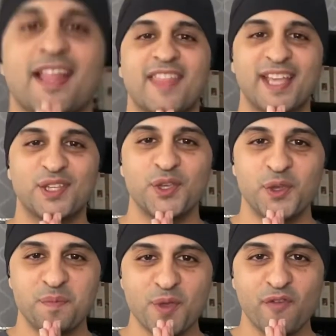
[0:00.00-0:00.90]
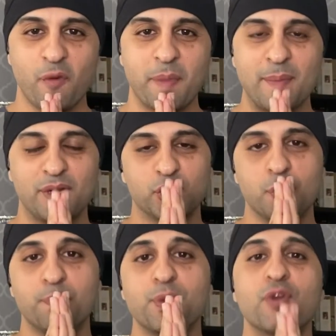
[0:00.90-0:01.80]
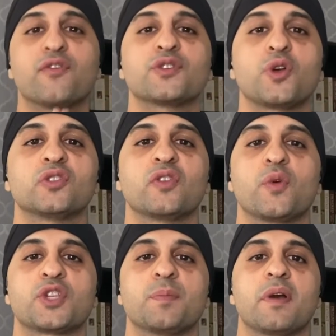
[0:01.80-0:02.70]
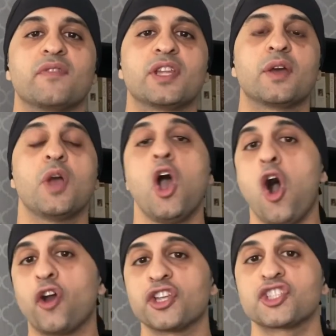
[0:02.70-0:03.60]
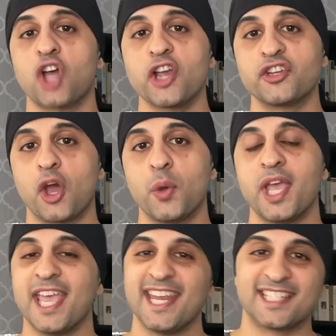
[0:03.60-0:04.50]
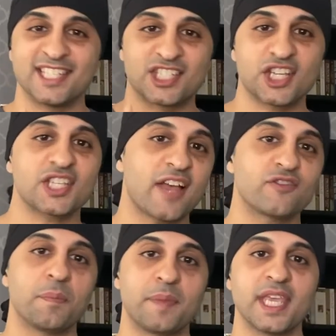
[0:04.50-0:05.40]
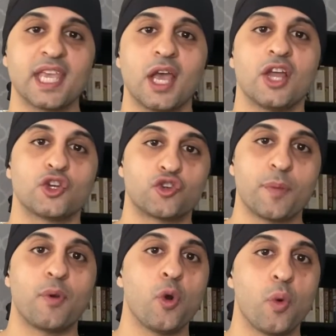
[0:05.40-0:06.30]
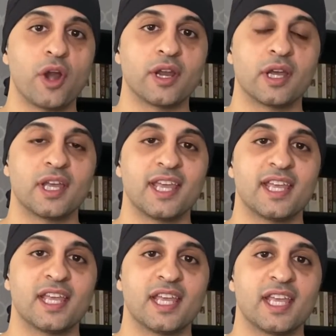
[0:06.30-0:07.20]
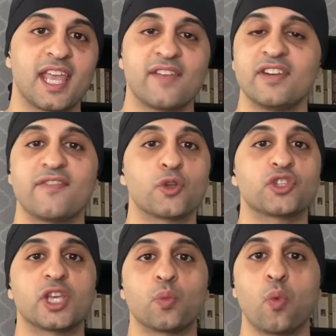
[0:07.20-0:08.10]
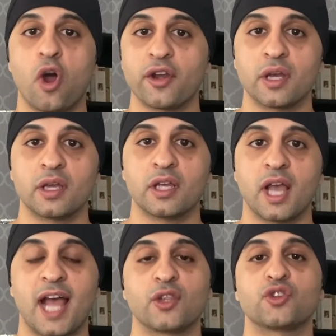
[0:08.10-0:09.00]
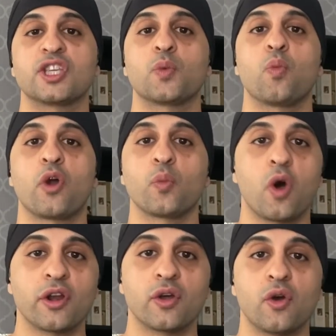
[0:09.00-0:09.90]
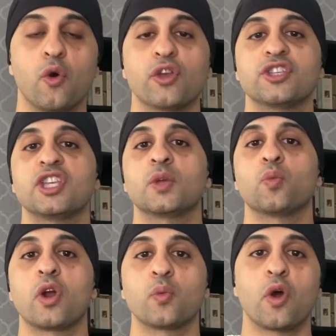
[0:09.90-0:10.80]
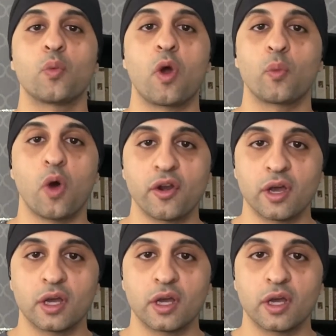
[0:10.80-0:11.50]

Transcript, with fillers: Thank you, you beautiful people and you beautiful souls for watching my video. On a side note, it doesn't just have to be 111. Even if you're seeing one and you're seeing 11, or you're seeing 1111,